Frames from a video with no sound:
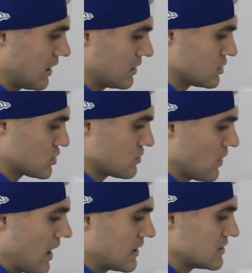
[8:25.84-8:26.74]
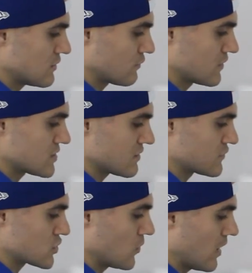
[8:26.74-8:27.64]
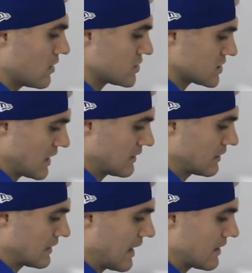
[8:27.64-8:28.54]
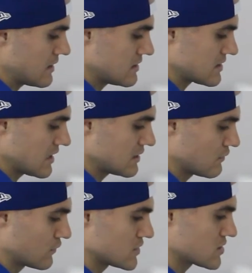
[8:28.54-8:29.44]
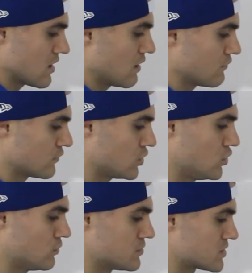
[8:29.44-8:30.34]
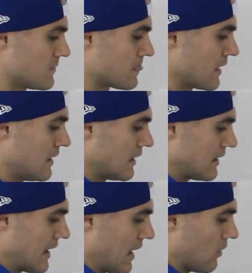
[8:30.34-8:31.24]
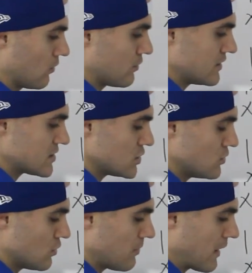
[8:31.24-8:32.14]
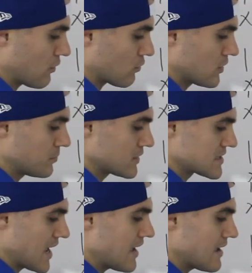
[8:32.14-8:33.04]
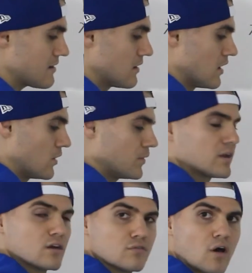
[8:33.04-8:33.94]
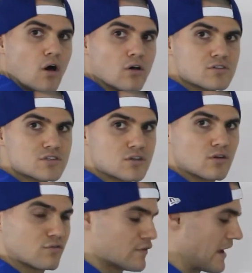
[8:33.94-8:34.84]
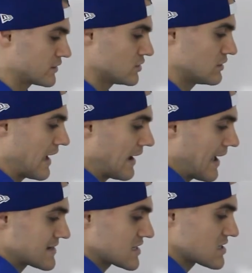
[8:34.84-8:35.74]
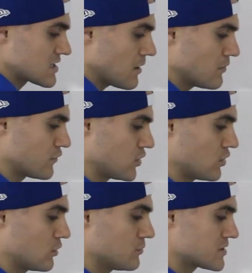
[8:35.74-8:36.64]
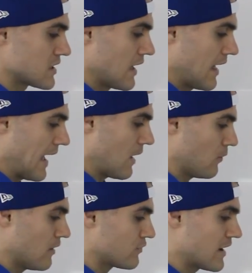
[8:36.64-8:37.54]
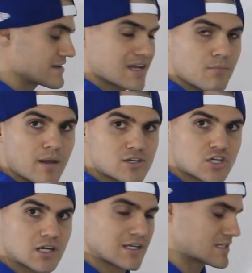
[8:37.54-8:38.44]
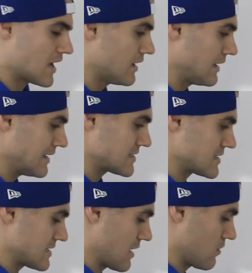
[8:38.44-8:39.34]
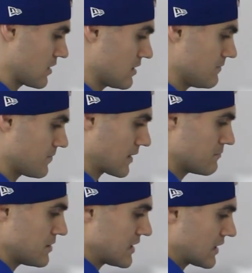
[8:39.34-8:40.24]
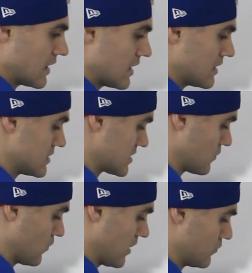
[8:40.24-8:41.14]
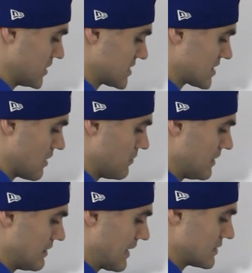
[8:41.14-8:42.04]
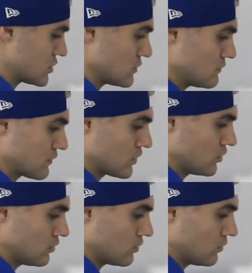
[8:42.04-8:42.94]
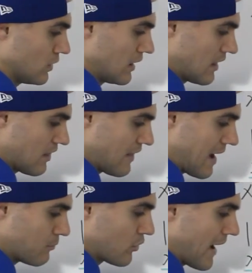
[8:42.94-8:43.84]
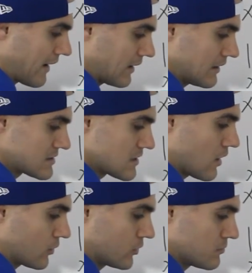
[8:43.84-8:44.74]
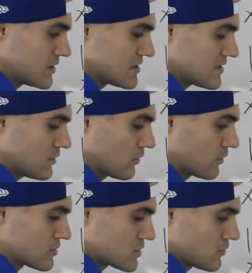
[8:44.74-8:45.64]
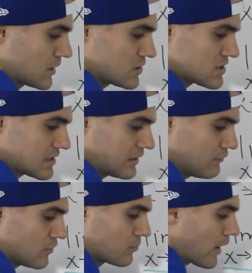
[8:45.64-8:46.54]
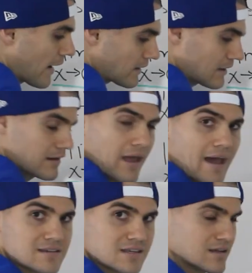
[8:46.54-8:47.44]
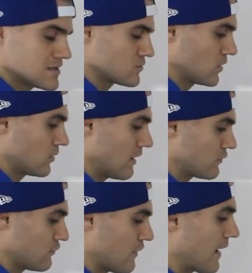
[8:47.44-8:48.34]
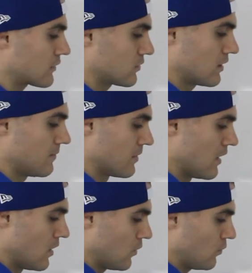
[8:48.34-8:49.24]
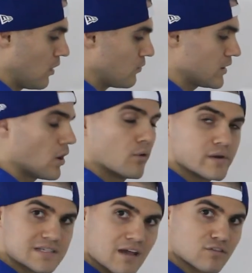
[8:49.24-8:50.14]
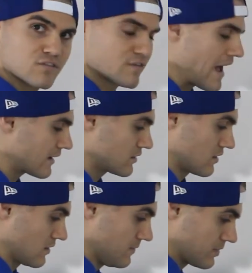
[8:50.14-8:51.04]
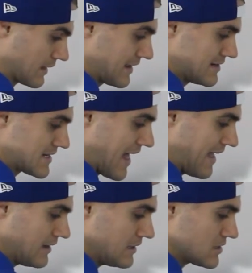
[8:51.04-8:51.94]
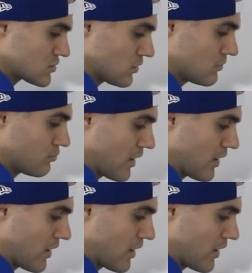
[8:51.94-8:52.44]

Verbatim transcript: into a difference of squares, and then that is a difference of cubes. Now, this u to the power 3 plus 8, we could have also factored that as a sum of cubes. However, as I mentioned, it's unnecessary because when we sub in that 2 for u, that bracket is not going to be 0. So we can just leave the bracket as it is. We don't have to factor it. What we always have to factor is any sort of